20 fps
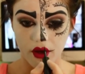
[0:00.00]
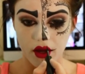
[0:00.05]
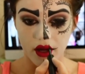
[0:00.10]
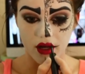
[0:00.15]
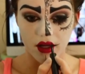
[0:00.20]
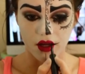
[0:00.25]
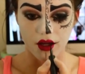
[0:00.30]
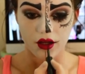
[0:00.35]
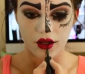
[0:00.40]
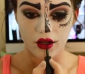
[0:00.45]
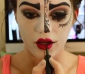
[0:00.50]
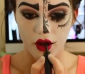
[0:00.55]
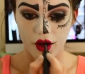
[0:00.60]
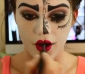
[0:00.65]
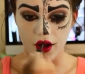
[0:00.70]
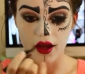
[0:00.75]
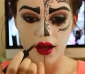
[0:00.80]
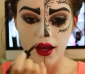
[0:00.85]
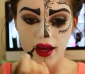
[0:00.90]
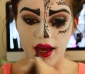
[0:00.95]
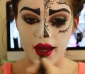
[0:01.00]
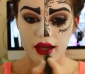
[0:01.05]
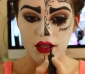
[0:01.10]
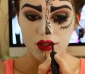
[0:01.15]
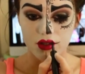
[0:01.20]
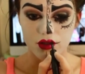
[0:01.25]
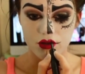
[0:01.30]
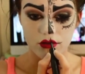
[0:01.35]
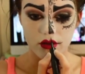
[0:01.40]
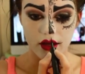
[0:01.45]
we're kind of going to go and
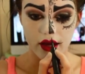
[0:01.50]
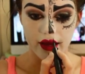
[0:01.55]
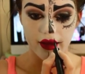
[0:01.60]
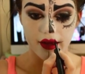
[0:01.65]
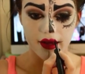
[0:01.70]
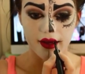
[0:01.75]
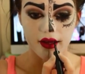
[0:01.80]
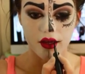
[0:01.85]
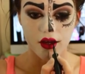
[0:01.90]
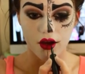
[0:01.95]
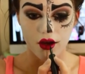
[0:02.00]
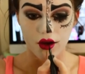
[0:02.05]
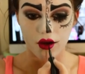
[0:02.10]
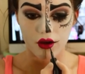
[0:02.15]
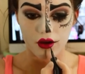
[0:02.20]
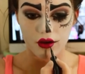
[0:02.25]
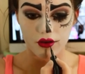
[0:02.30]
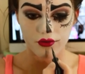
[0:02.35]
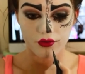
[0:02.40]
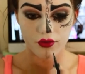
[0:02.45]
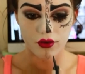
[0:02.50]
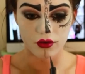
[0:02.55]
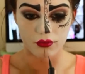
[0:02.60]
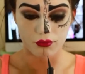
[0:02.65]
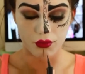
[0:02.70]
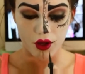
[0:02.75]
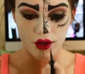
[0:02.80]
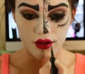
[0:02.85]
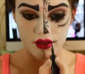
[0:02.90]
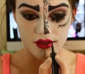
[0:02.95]
do a curve
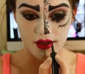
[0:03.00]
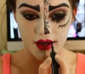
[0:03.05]
on both